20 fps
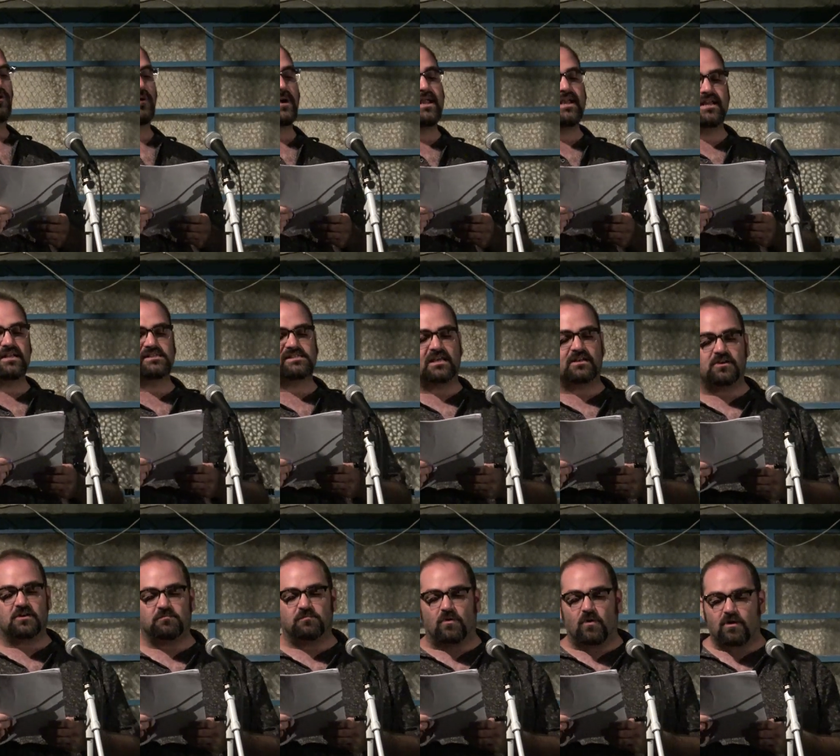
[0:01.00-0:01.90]
Greetings
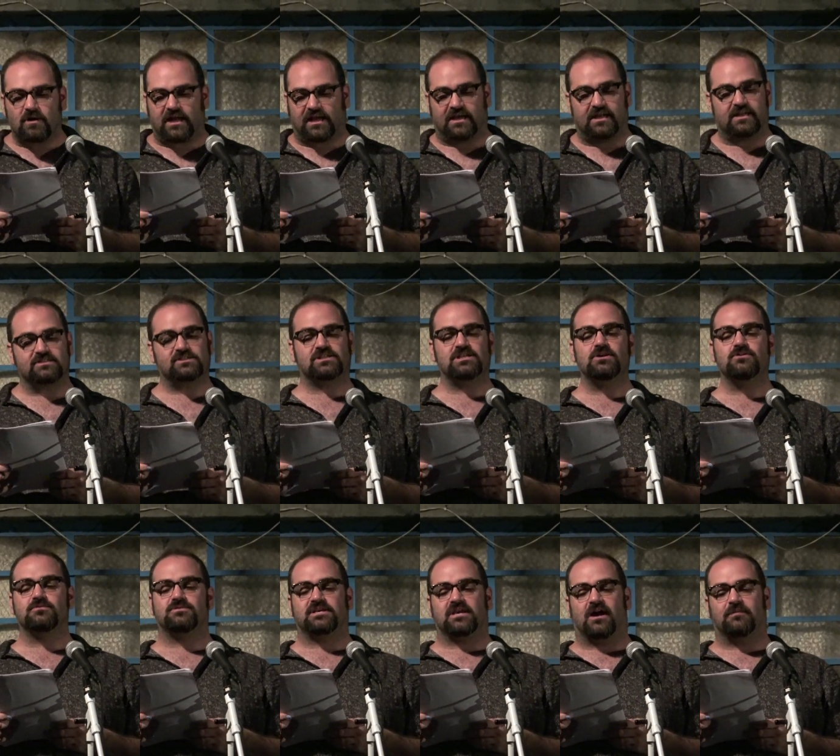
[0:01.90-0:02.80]
and good morning. It is
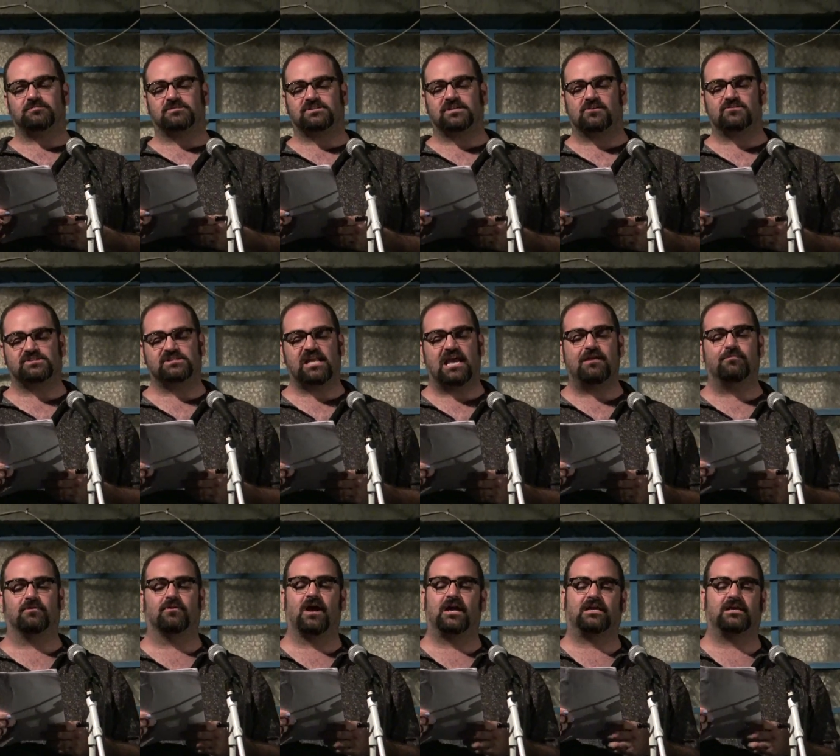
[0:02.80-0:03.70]
you, the upstairs
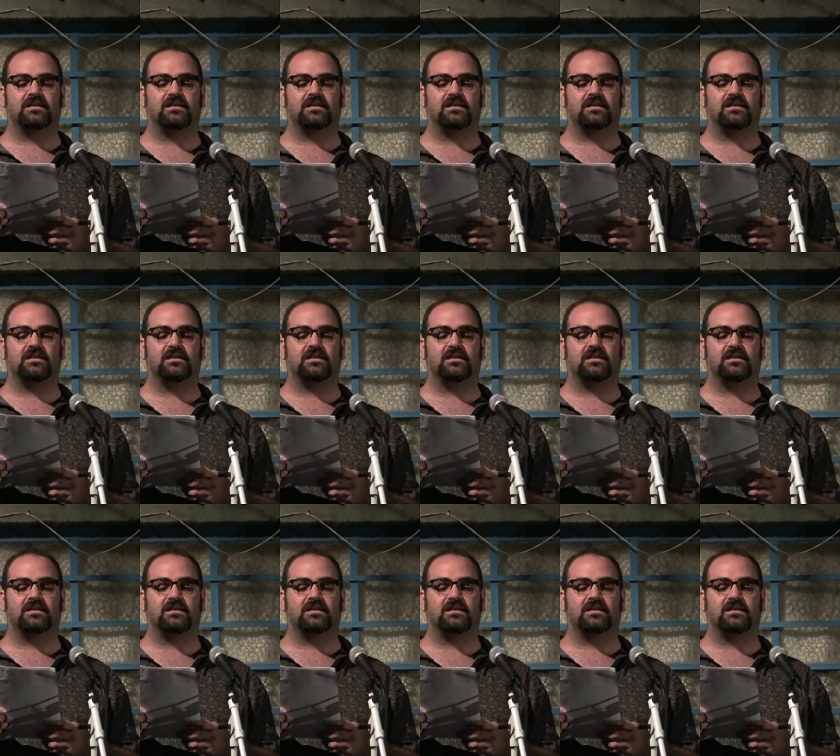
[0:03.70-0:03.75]
neighbor.